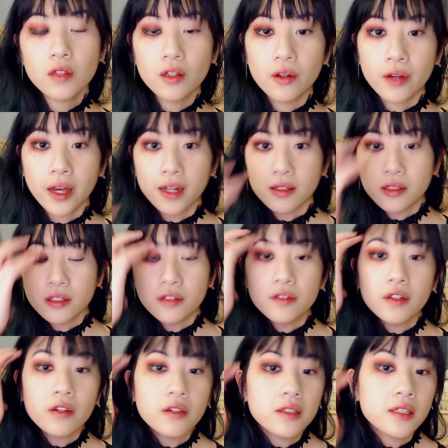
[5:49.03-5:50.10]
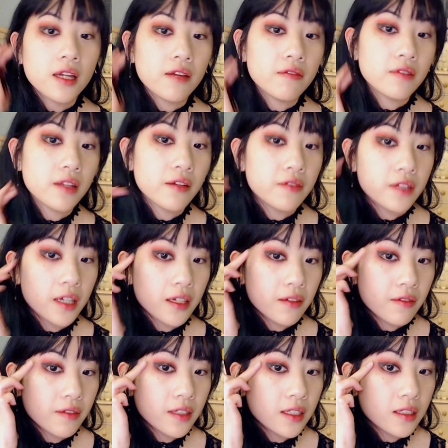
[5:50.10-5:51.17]
Okay, so you notice I've left kind
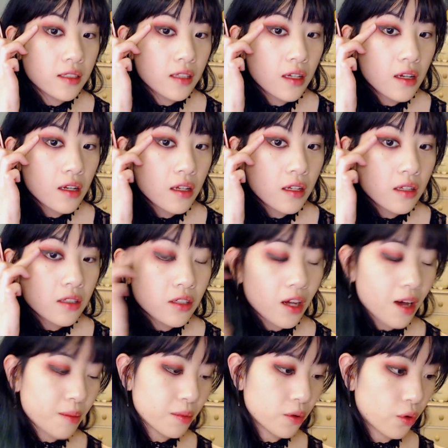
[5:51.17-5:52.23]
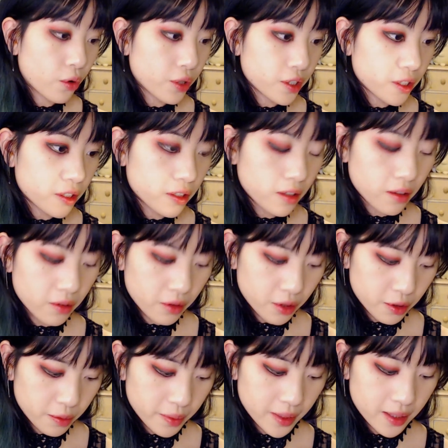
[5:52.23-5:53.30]
of this top corner a little
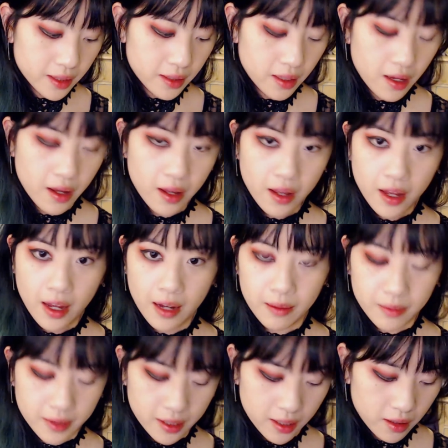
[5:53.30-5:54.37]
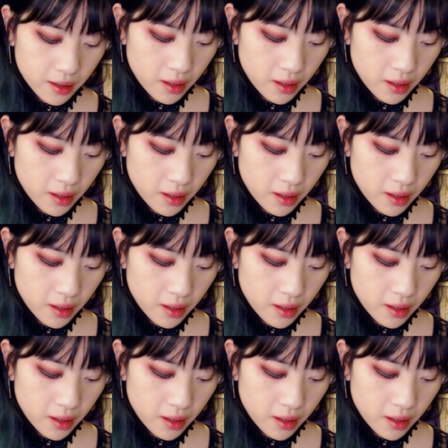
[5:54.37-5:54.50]
bit empty.